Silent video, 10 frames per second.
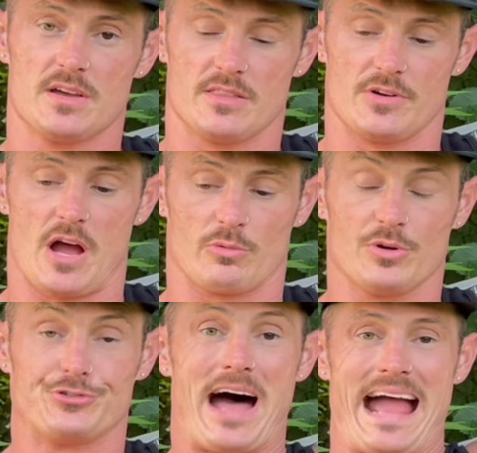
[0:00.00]
They're not
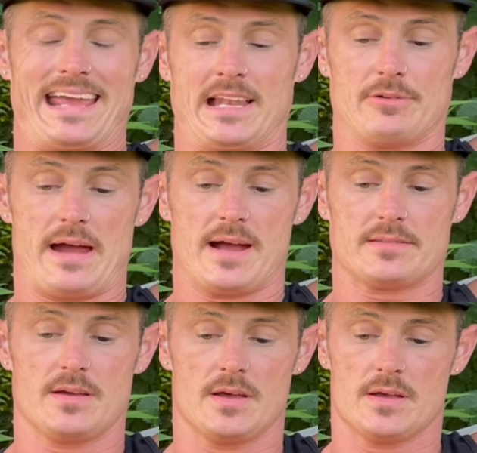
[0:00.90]
real tight and
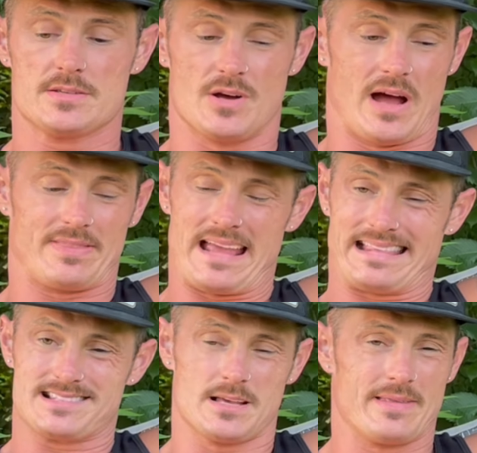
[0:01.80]
erect. So I think
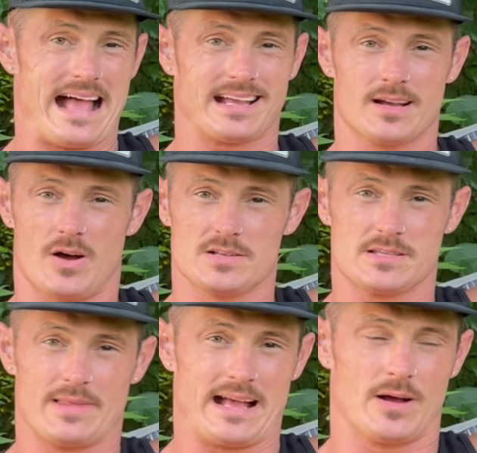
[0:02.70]
some of that can cause
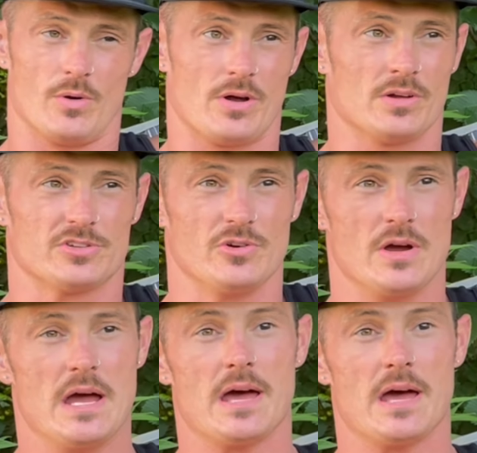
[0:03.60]
some of that going on too.